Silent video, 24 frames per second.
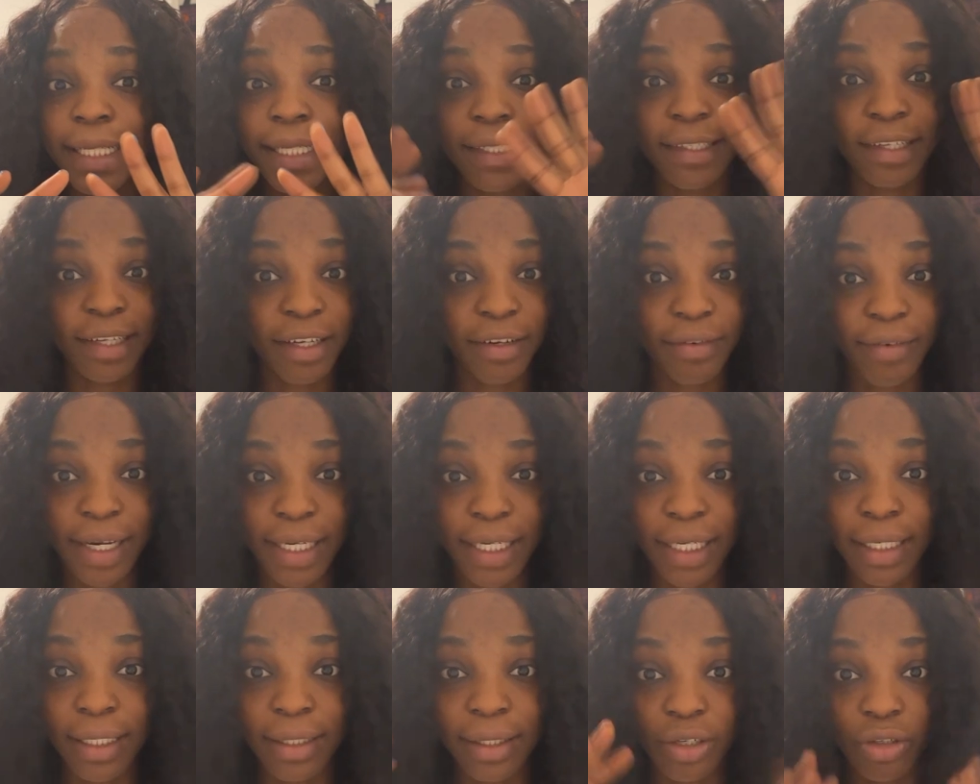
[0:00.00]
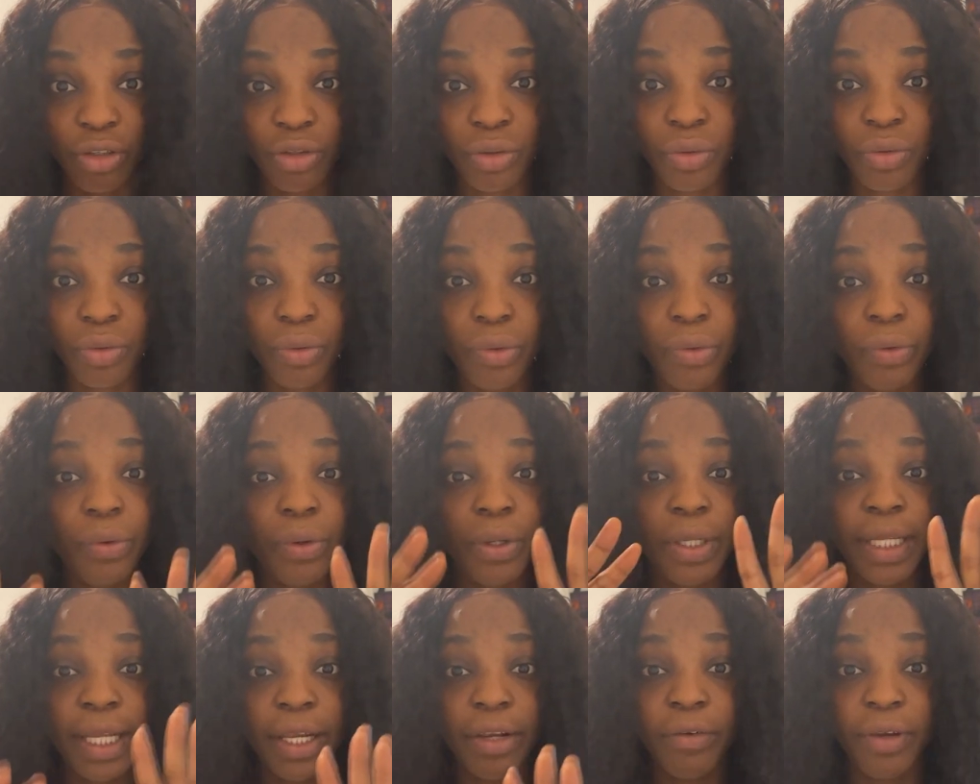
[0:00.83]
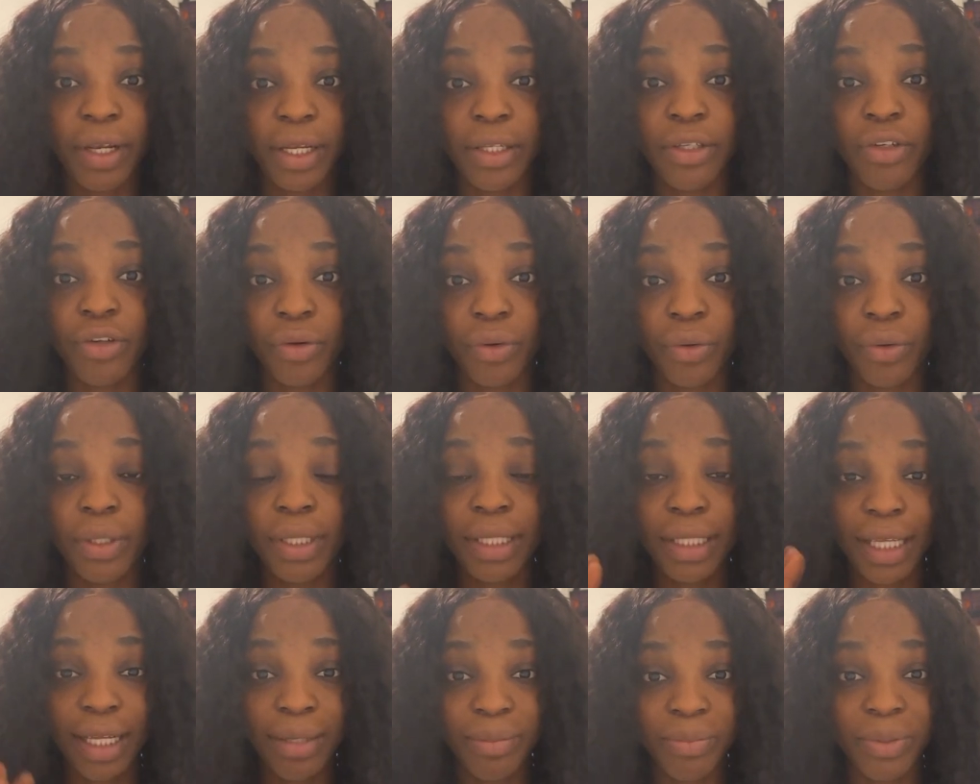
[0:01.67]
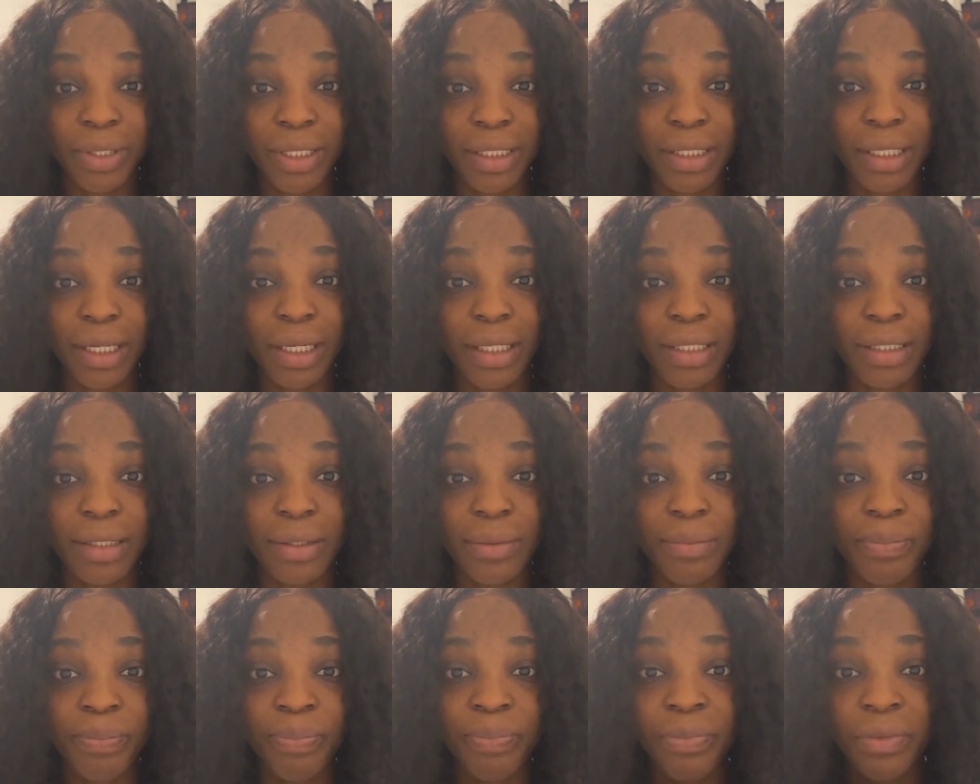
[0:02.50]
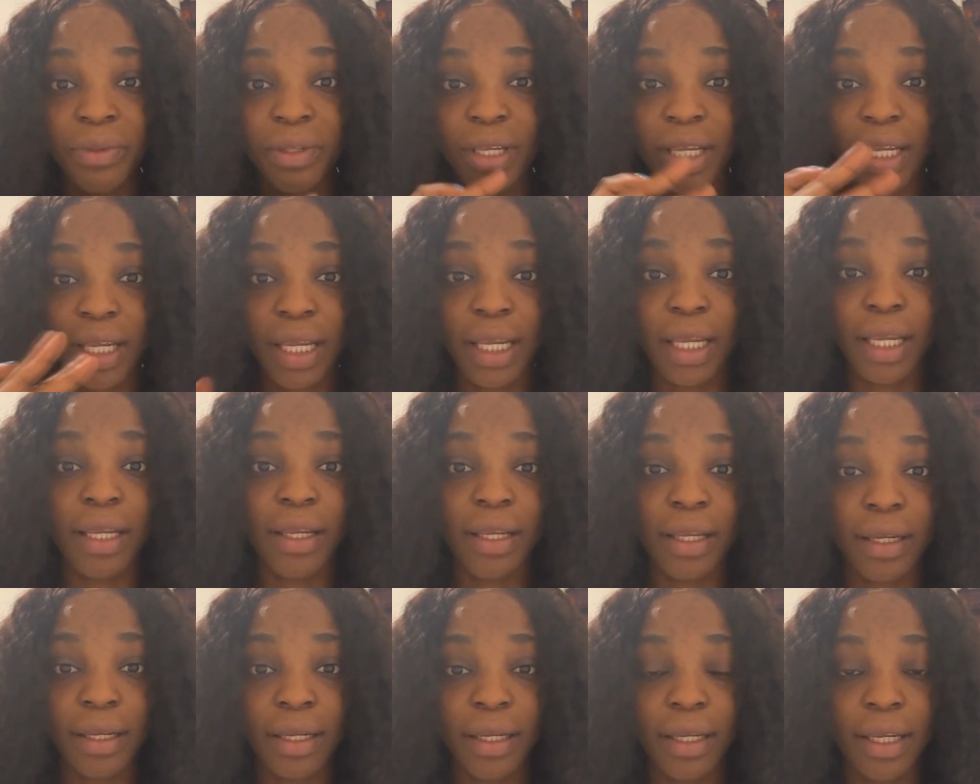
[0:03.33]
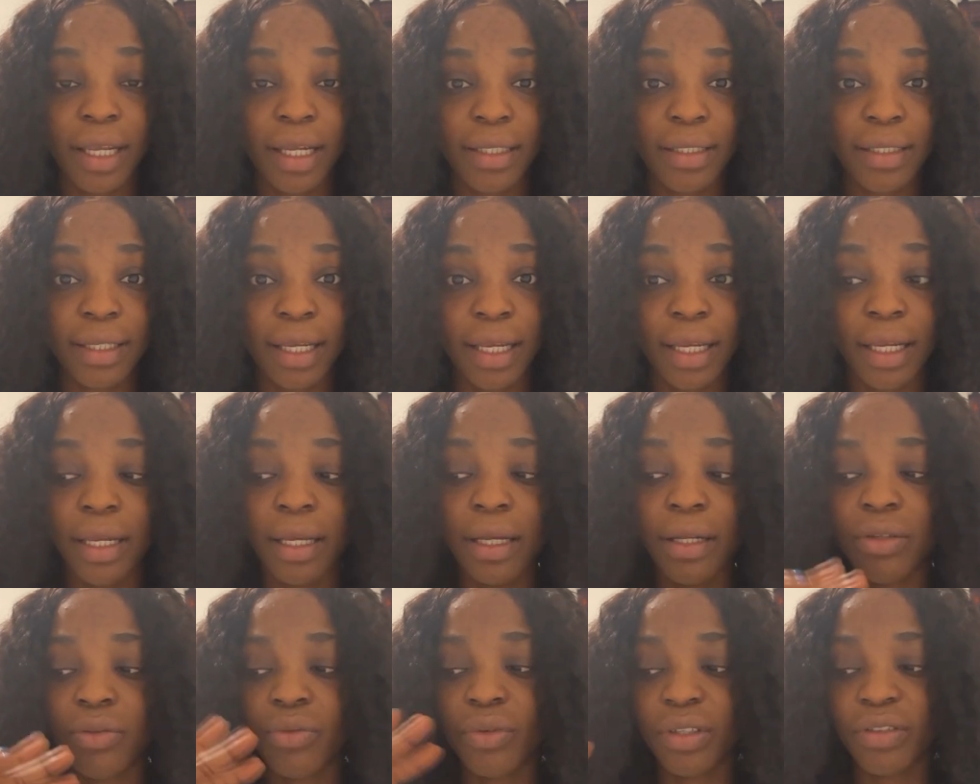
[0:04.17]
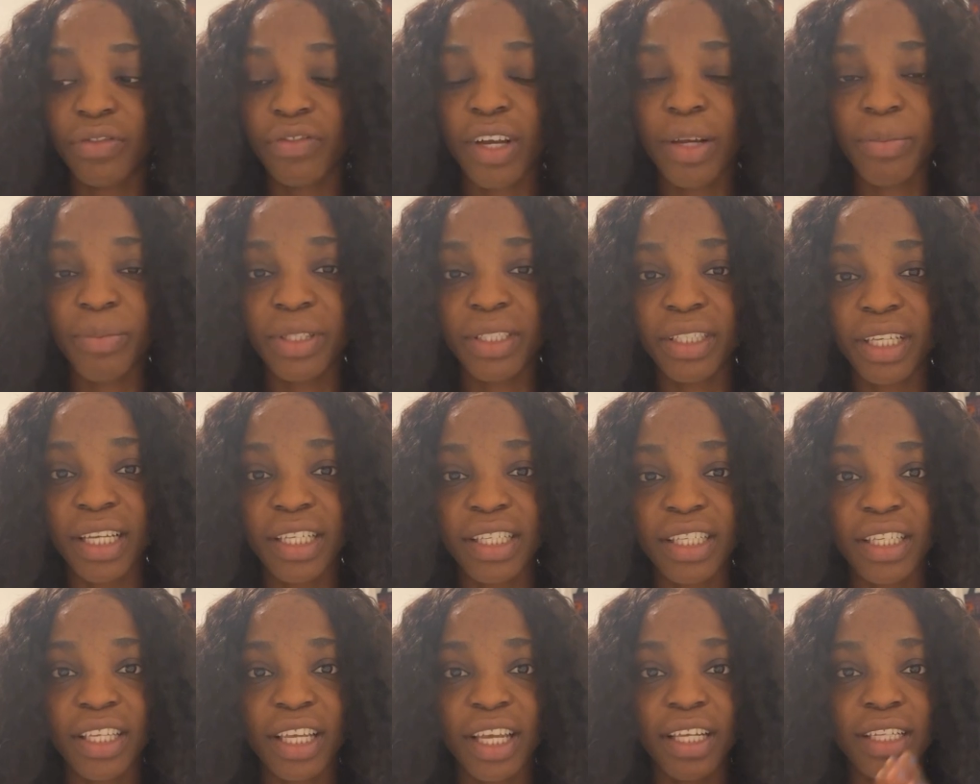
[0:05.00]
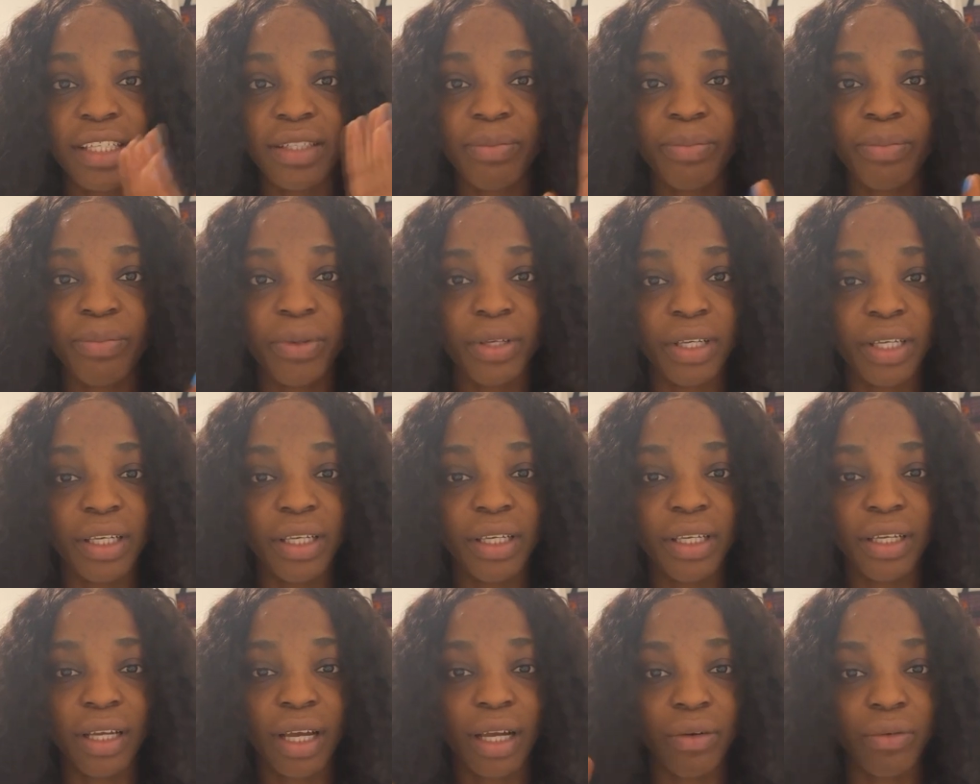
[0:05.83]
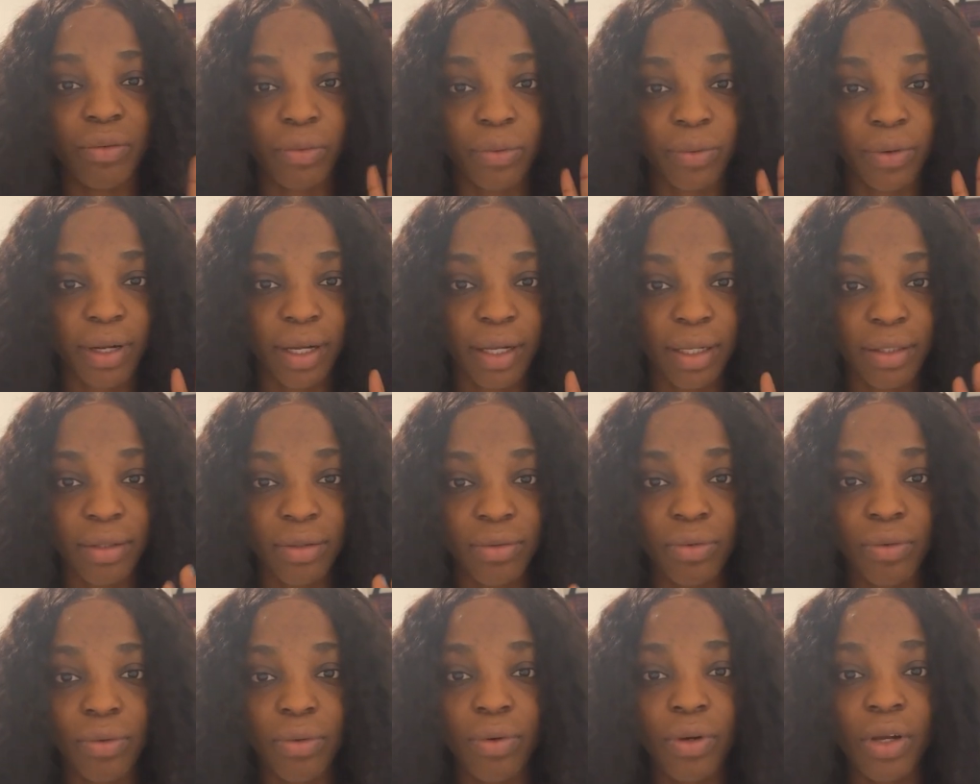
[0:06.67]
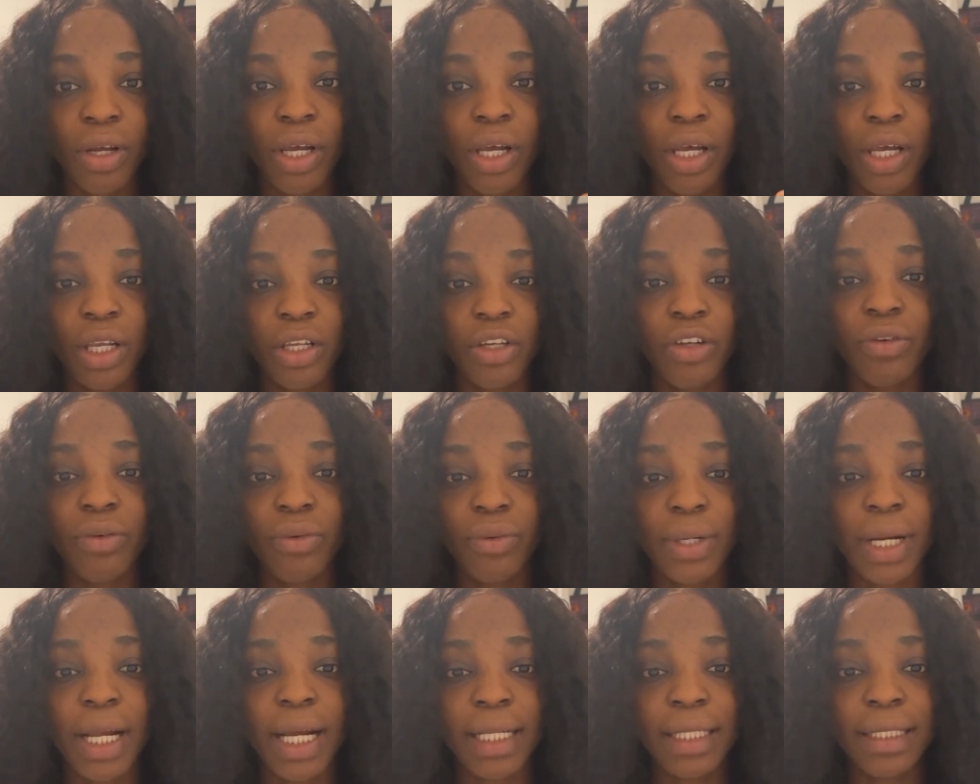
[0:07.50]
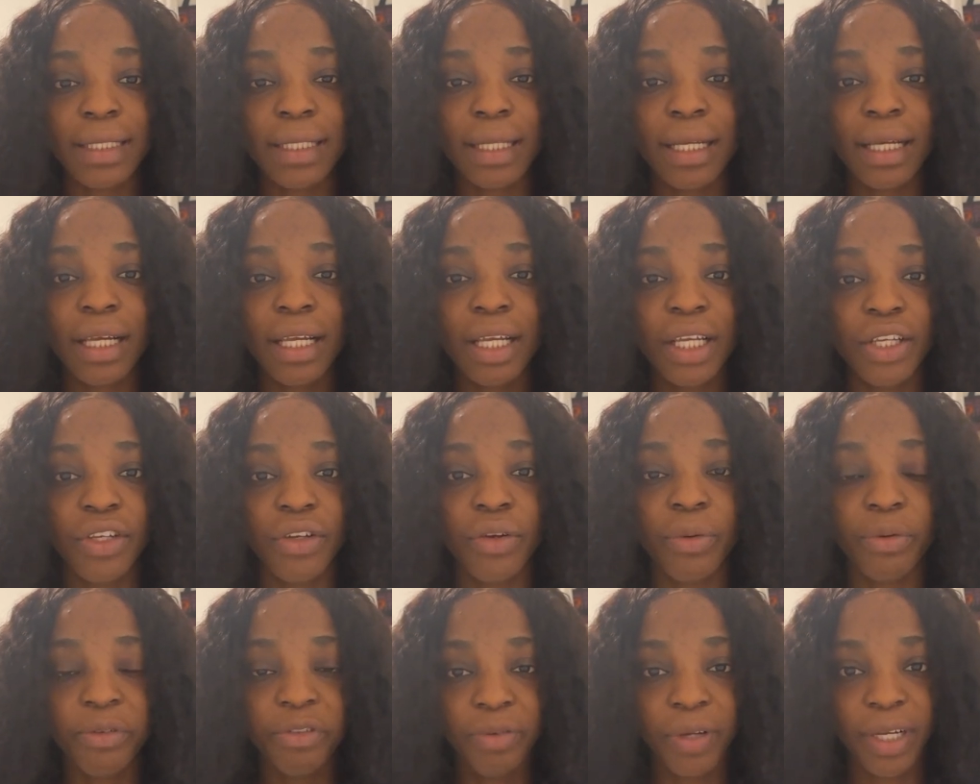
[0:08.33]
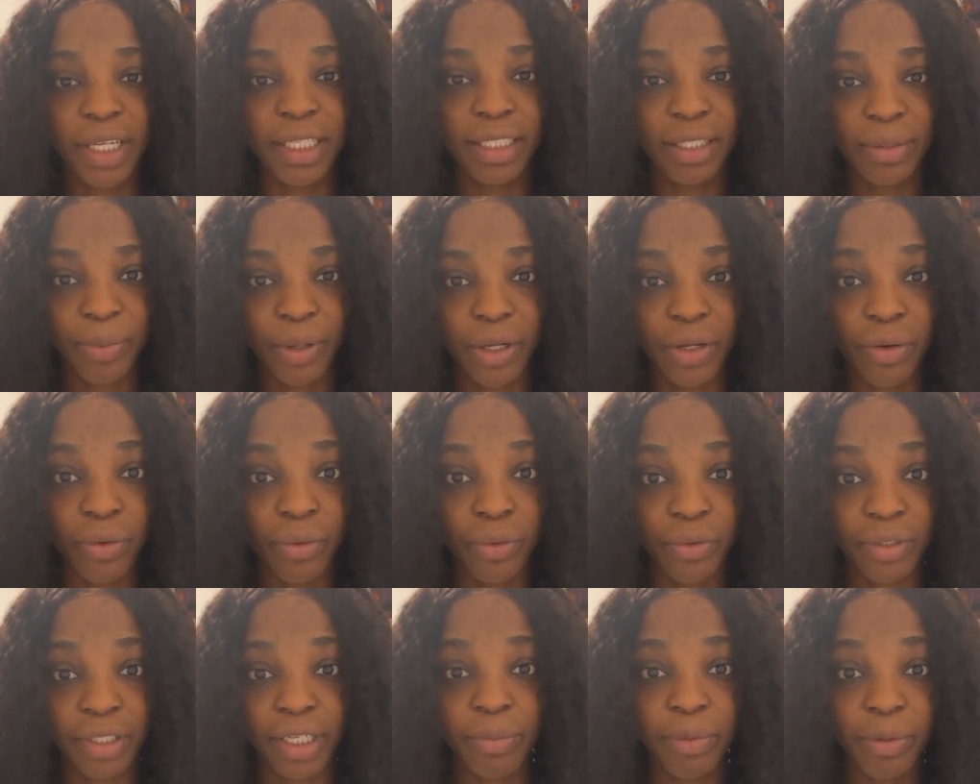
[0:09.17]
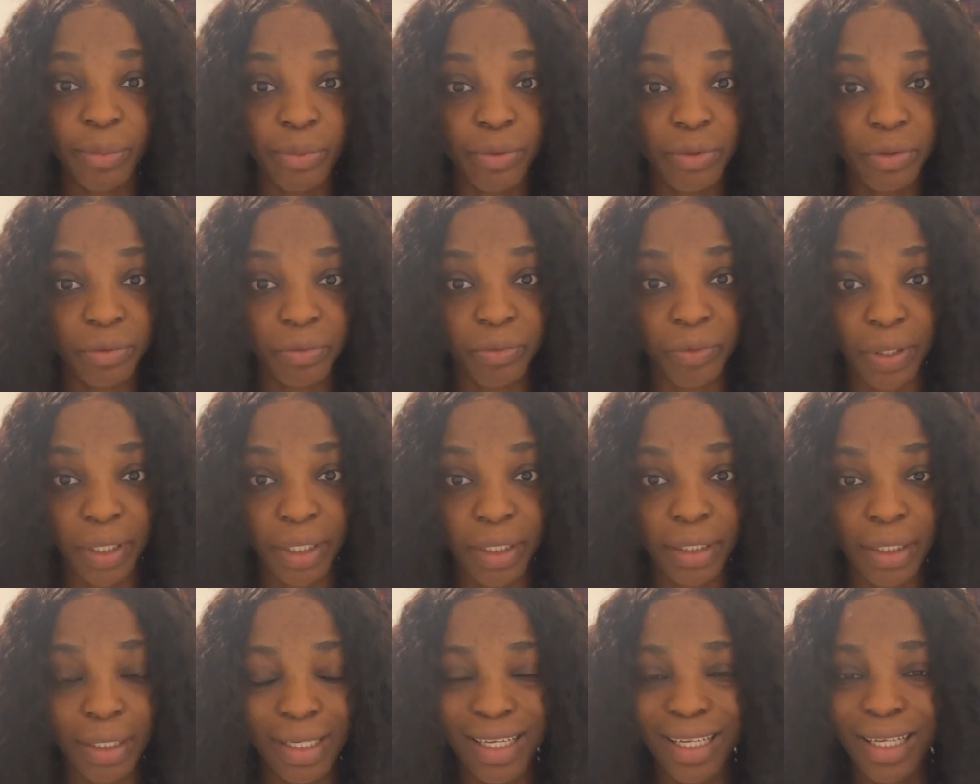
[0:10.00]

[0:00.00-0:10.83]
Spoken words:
generally in the school, they grade you 10% A gets A, 25% gets B, and all that. So you know that your grades depend on other people's grade.